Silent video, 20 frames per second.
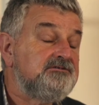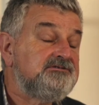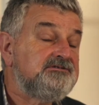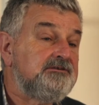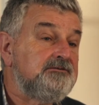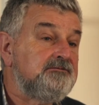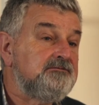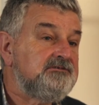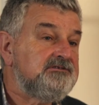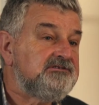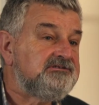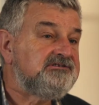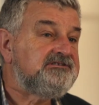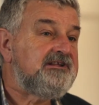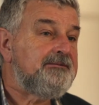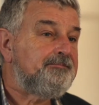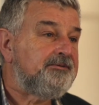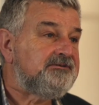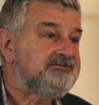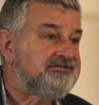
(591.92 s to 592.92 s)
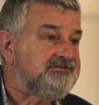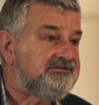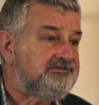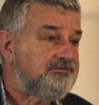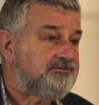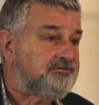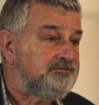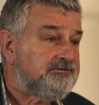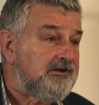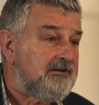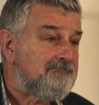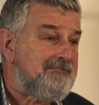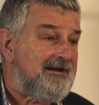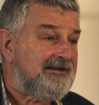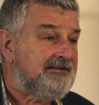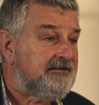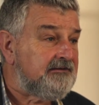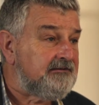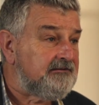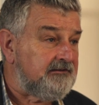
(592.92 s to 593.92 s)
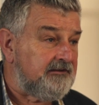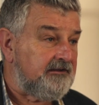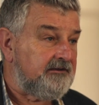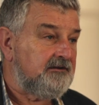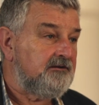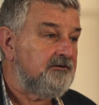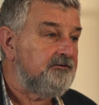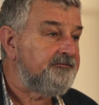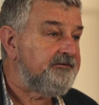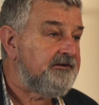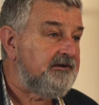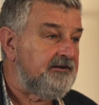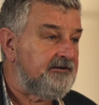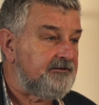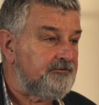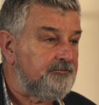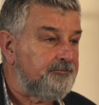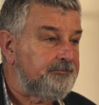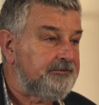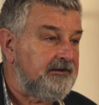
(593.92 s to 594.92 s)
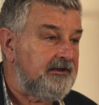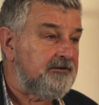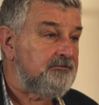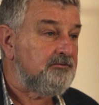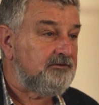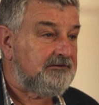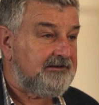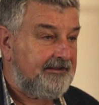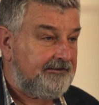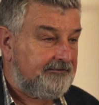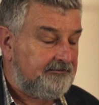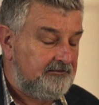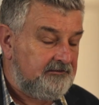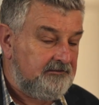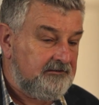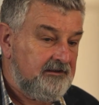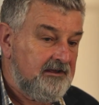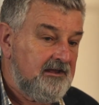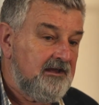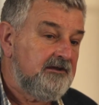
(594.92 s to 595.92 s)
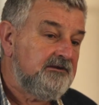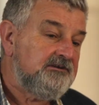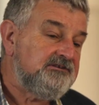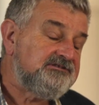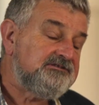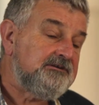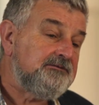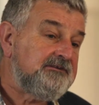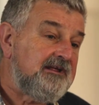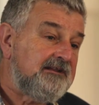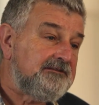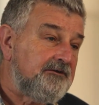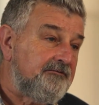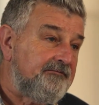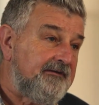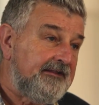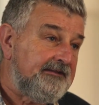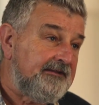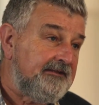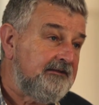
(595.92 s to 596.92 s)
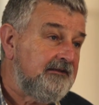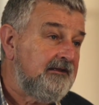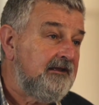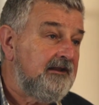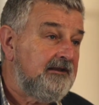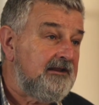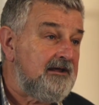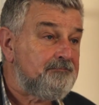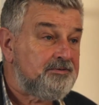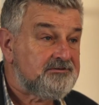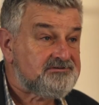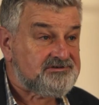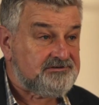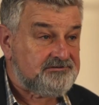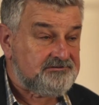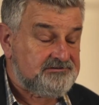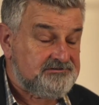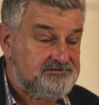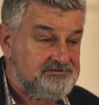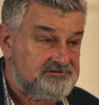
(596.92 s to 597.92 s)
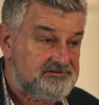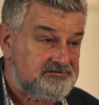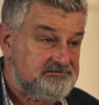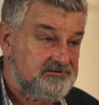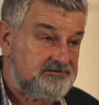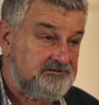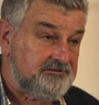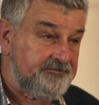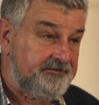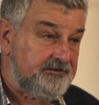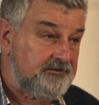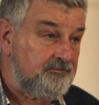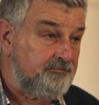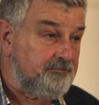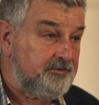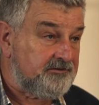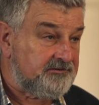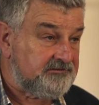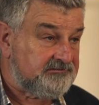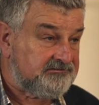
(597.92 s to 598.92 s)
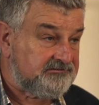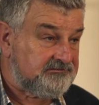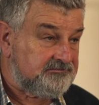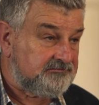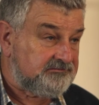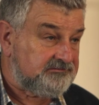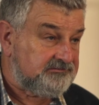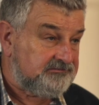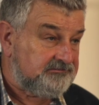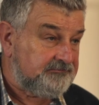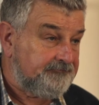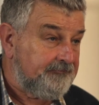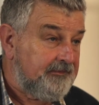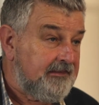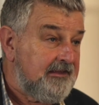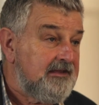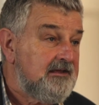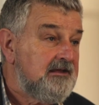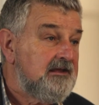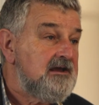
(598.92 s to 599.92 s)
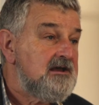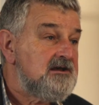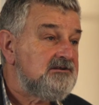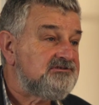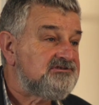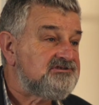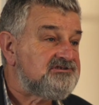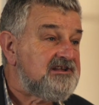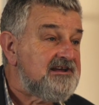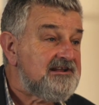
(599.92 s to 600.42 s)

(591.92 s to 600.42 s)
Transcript: from the bog deposit at Illerup in Jutland, Denmark. These have been dated to the early third century. Four